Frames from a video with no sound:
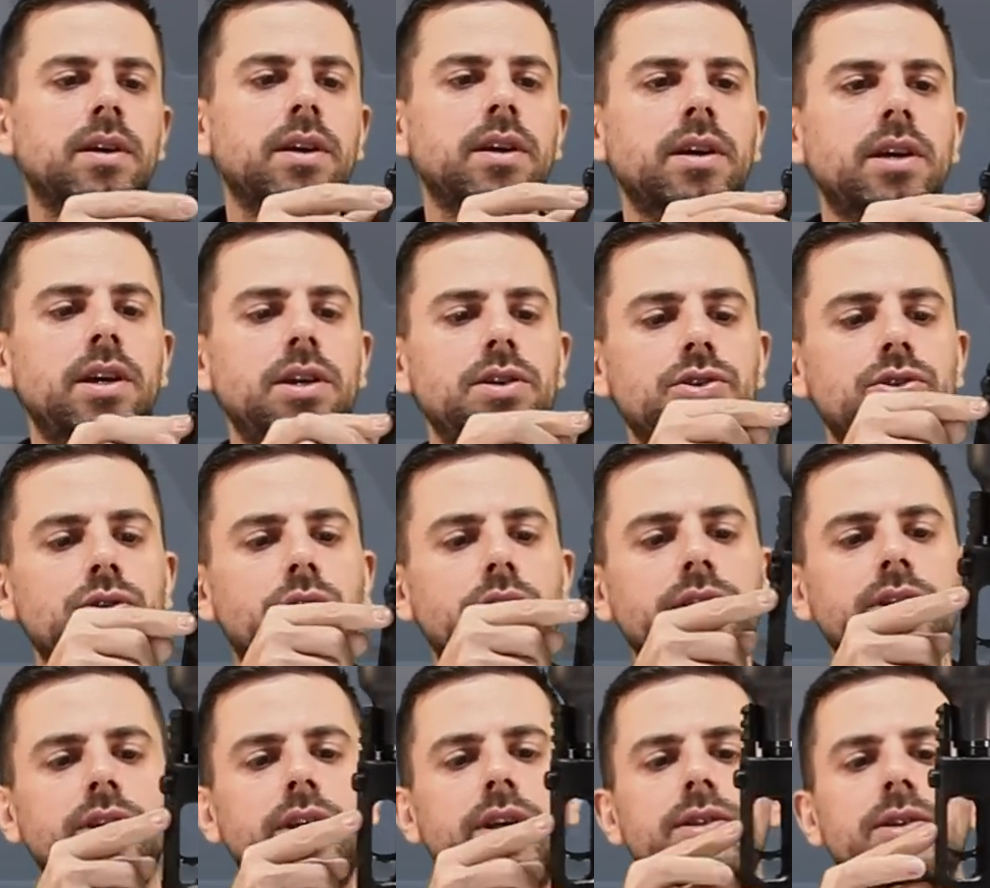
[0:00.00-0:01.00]
It's
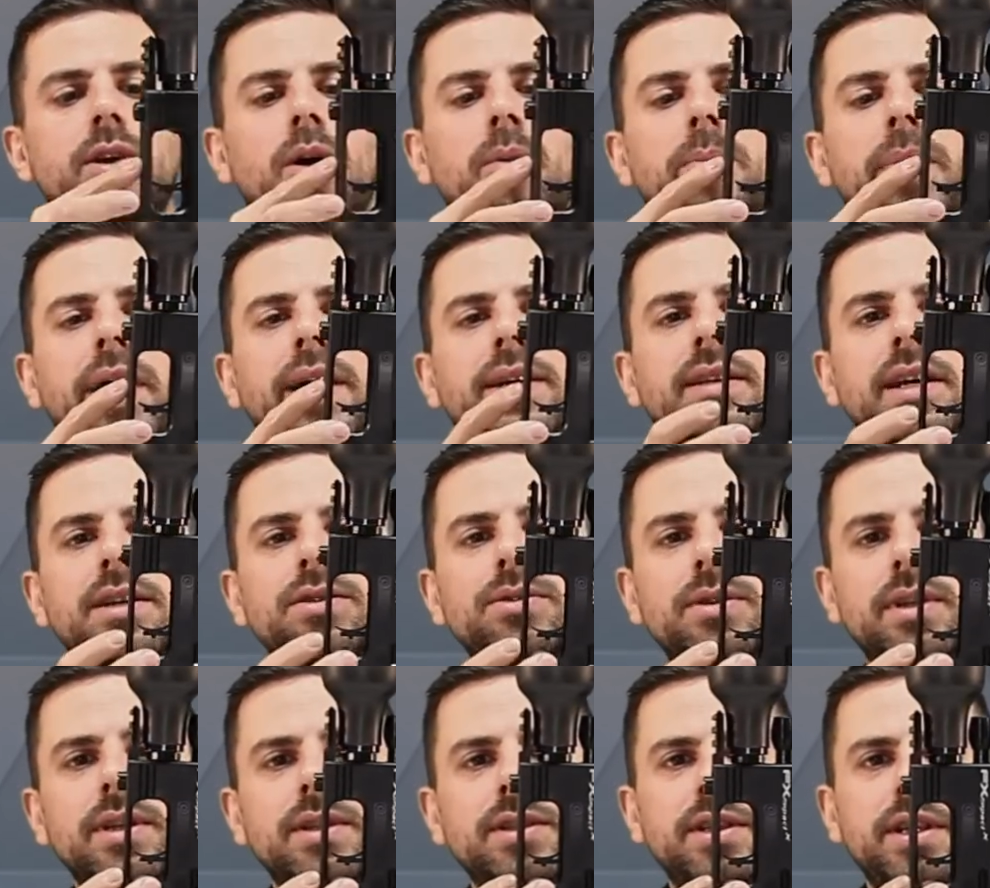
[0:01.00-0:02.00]
short, it's compact, as you
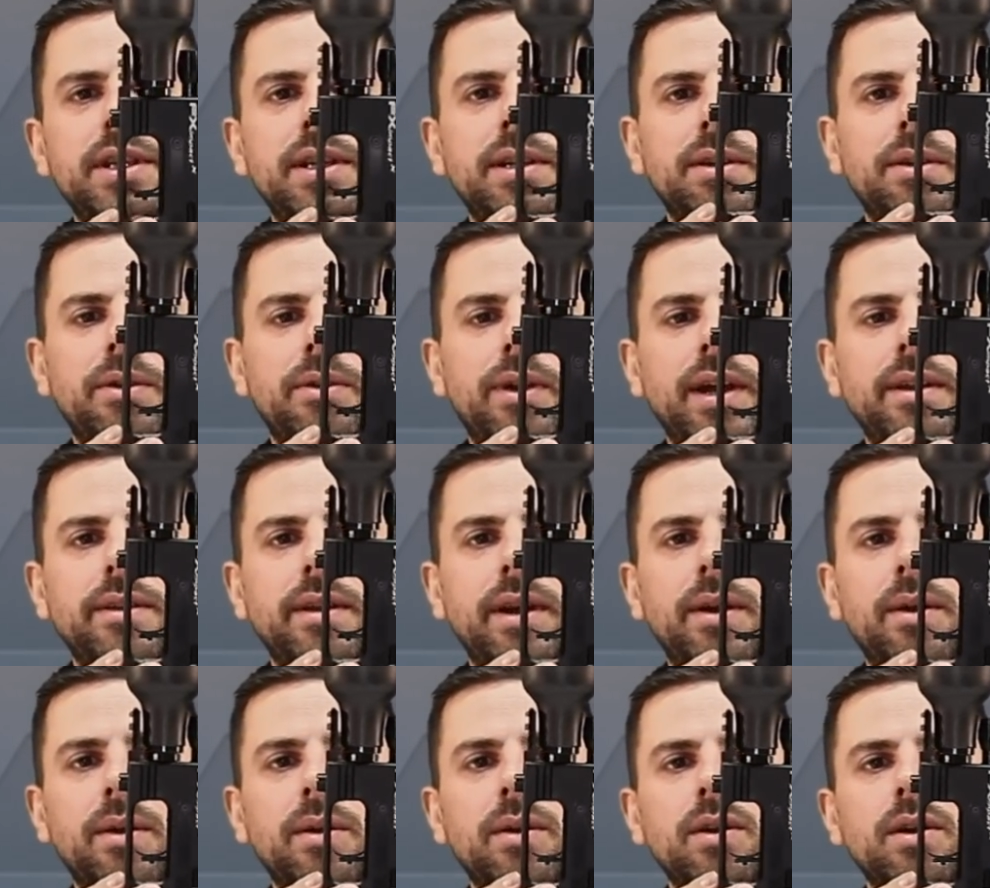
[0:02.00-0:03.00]
can see right
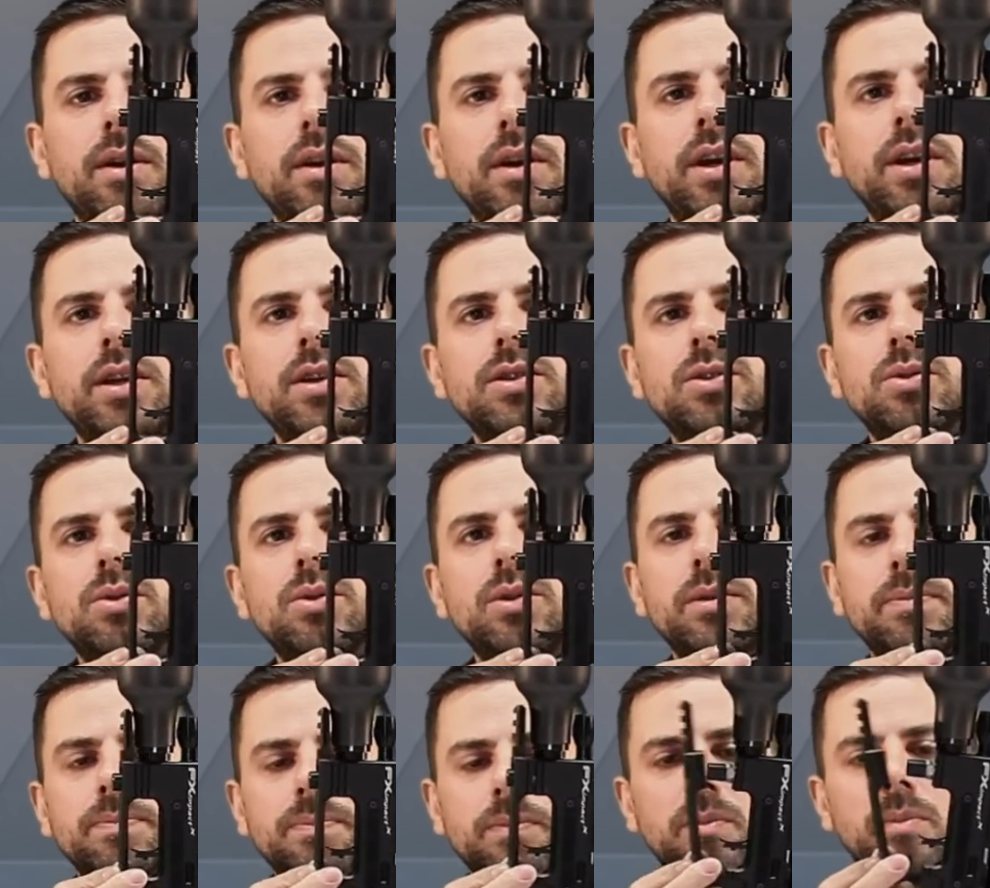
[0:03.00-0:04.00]
there. It is
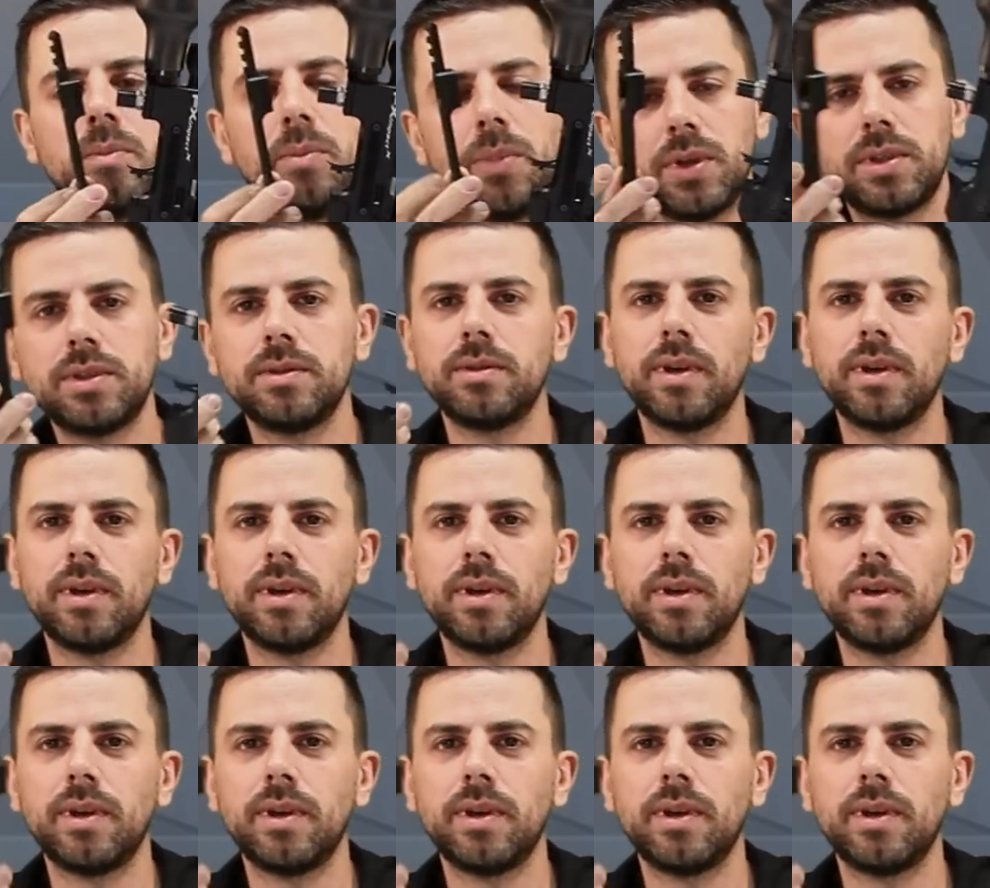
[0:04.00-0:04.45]
cool, but